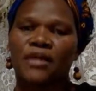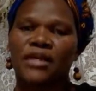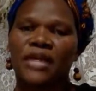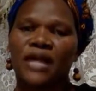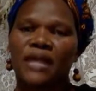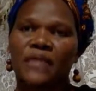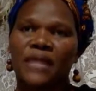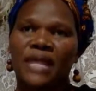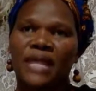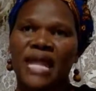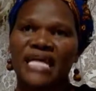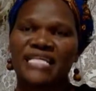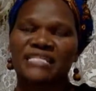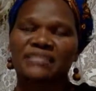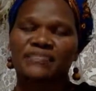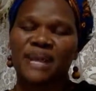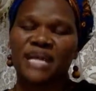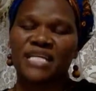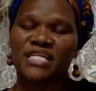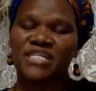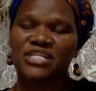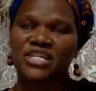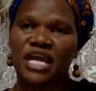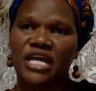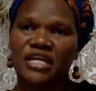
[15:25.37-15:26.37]
Mona will
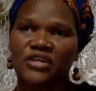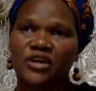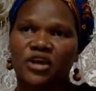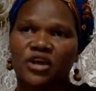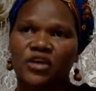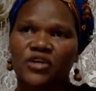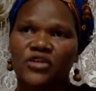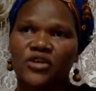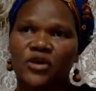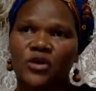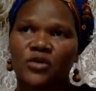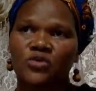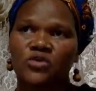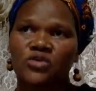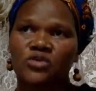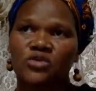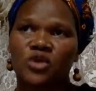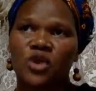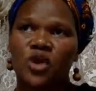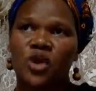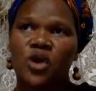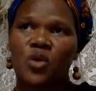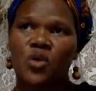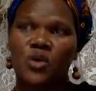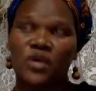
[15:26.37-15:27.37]
expatiate on
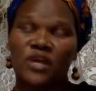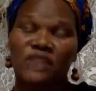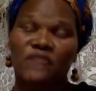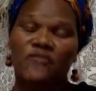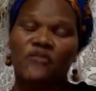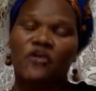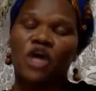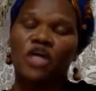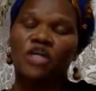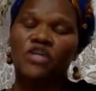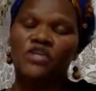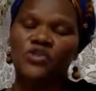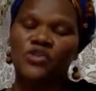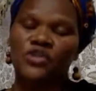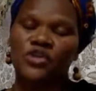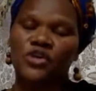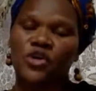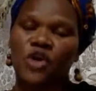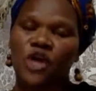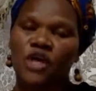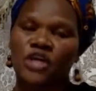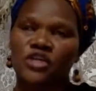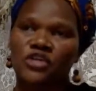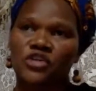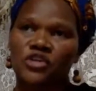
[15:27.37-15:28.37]
those, would have gone
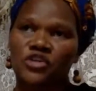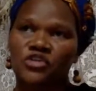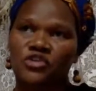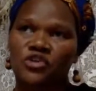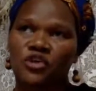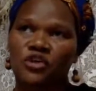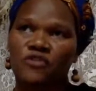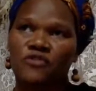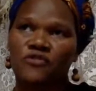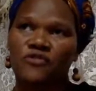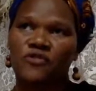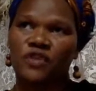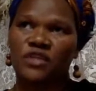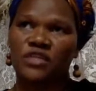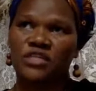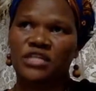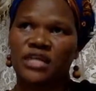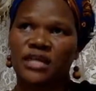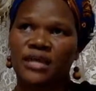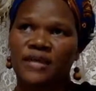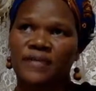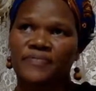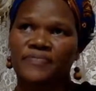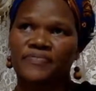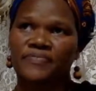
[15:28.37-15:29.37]
through the corridors of
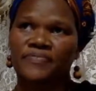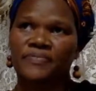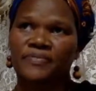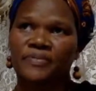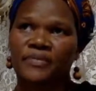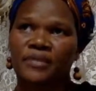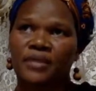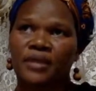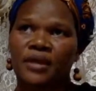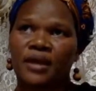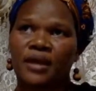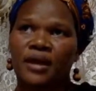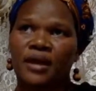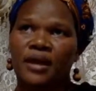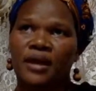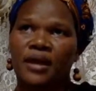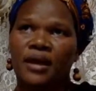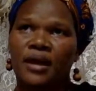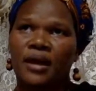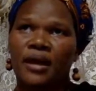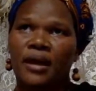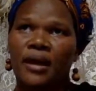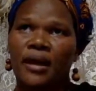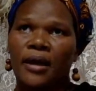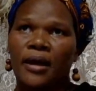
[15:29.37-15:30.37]
Forte.
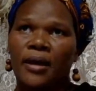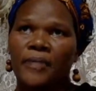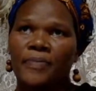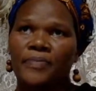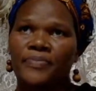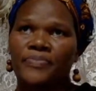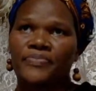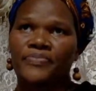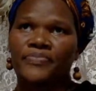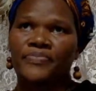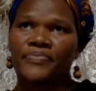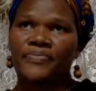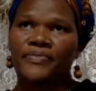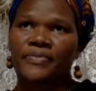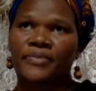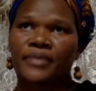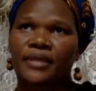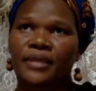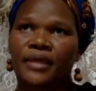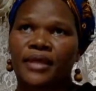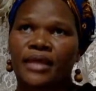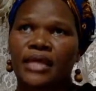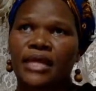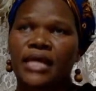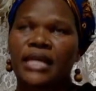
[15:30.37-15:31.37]

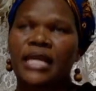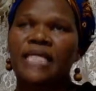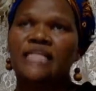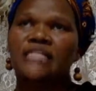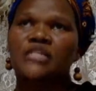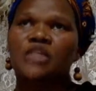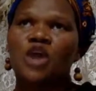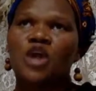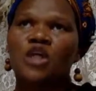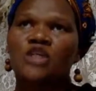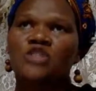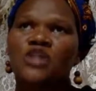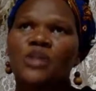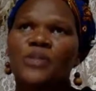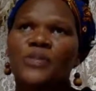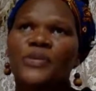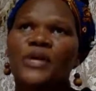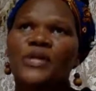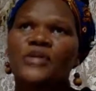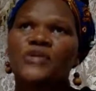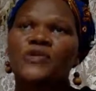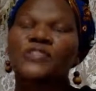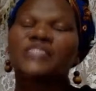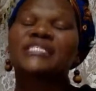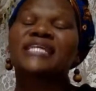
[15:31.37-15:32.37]
It has also
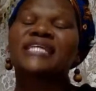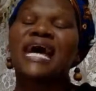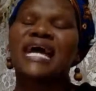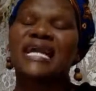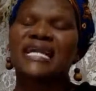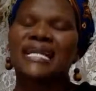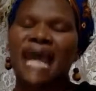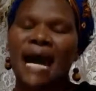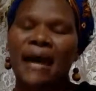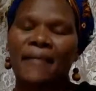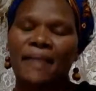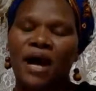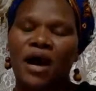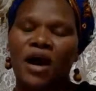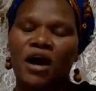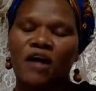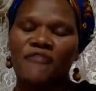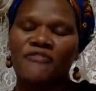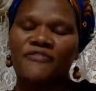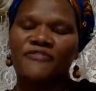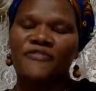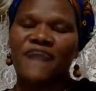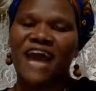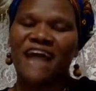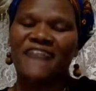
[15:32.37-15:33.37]
produced a number
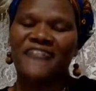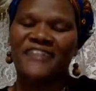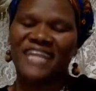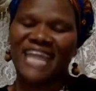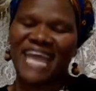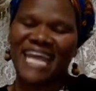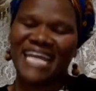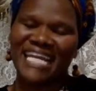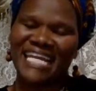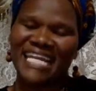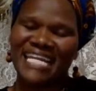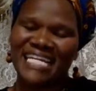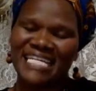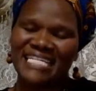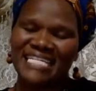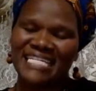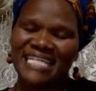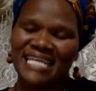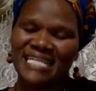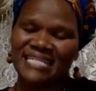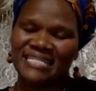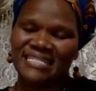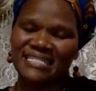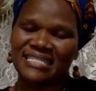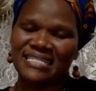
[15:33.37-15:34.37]
of African
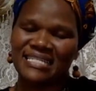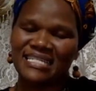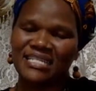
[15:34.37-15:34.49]
leaders.